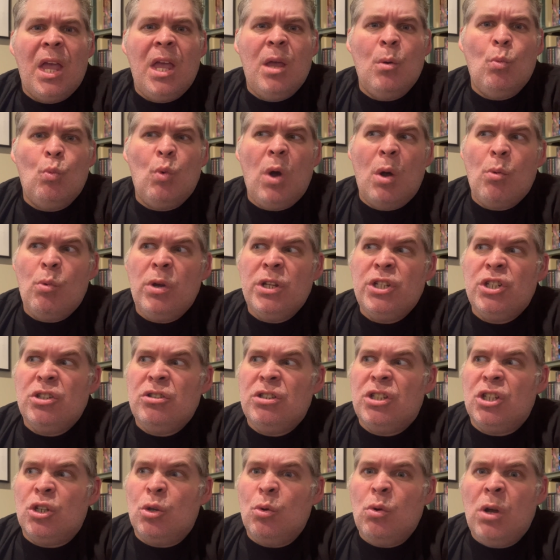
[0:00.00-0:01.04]
And what would you
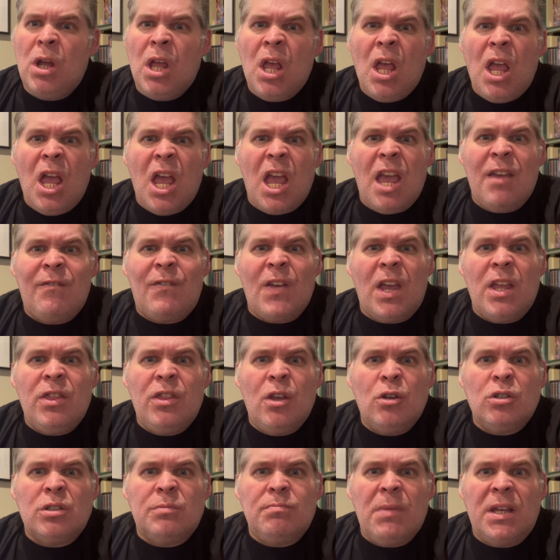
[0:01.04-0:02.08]
do if in
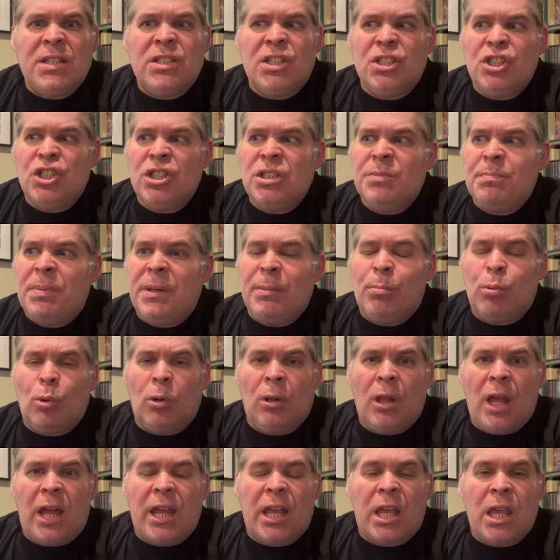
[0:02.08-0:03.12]
those messages people were
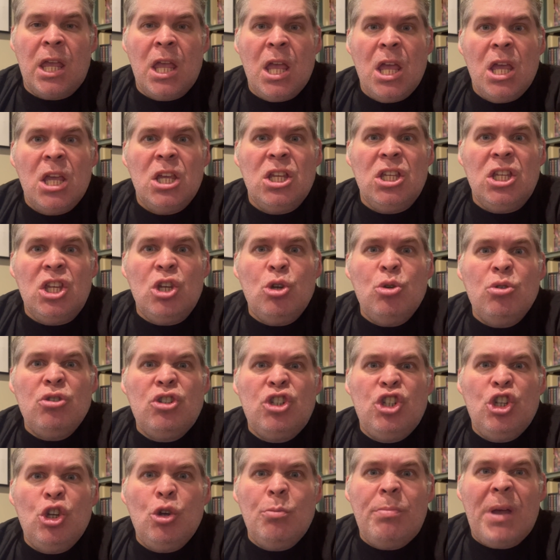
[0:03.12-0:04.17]
like,
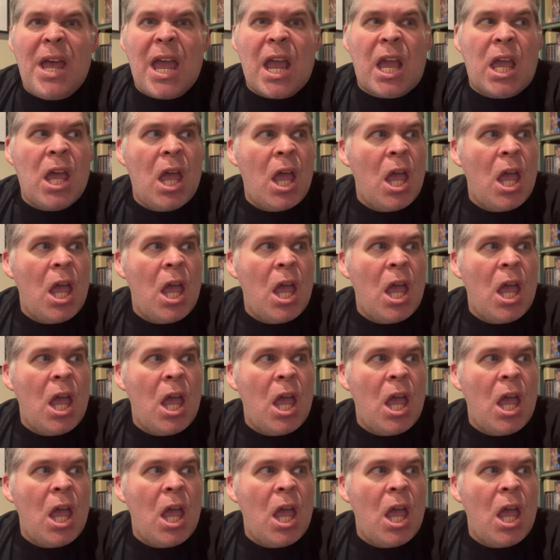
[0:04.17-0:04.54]
use Ubik,